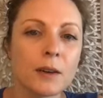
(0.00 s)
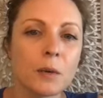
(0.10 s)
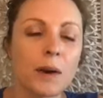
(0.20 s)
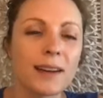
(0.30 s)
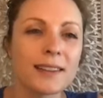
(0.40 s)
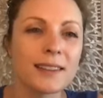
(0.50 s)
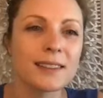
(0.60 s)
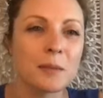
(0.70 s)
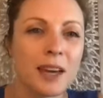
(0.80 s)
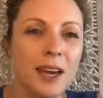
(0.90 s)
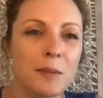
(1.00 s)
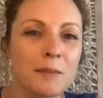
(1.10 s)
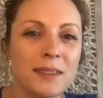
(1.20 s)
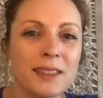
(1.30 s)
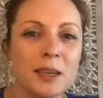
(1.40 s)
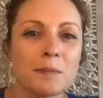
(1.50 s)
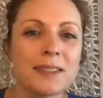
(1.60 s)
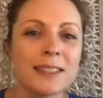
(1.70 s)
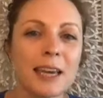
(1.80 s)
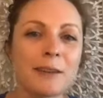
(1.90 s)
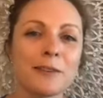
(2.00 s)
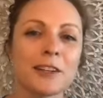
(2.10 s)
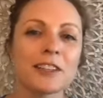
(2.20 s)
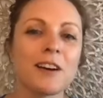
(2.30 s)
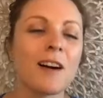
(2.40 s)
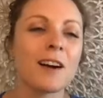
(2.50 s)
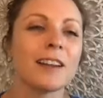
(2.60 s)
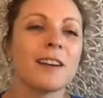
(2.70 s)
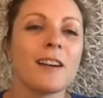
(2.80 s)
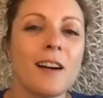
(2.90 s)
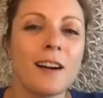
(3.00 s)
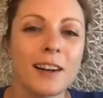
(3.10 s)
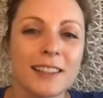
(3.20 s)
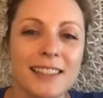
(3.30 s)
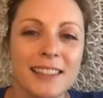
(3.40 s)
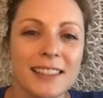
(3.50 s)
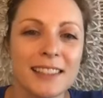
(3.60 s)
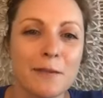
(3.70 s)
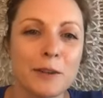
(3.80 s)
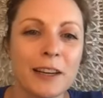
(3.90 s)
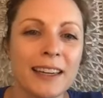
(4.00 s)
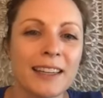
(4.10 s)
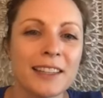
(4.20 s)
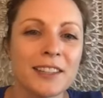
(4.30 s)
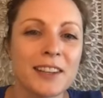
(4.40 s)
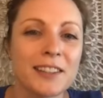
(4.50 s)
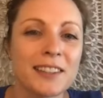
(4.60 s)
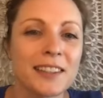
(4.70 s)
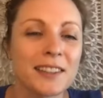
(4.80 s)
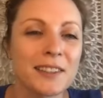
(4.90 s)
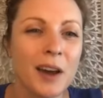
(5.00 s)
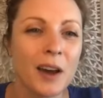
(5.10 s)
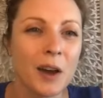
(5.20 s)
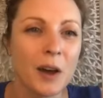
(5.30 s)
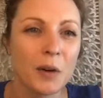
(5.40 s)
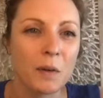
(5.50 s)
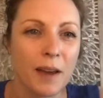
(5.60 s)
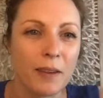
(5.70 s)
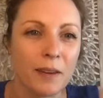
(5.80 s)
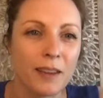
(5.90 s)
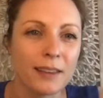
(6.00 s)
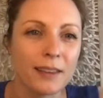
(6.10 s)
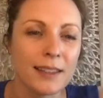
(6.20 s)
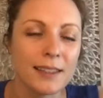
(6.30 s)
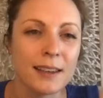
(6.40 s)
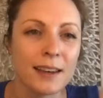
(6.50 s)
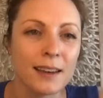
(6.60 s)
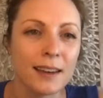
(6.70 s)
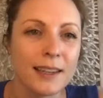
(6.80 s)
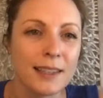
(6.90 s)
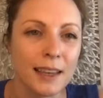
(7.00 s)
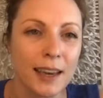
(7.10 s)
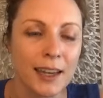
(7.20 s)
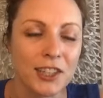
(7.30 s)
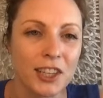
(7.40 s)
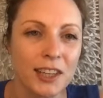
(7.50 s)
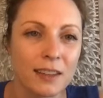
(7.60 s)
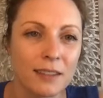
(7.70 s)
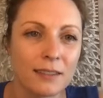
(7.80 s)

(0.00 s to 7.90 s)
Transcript: Why does it sometimes seem safer to harden our hearts to suffering and injustice rather than listening and engaging?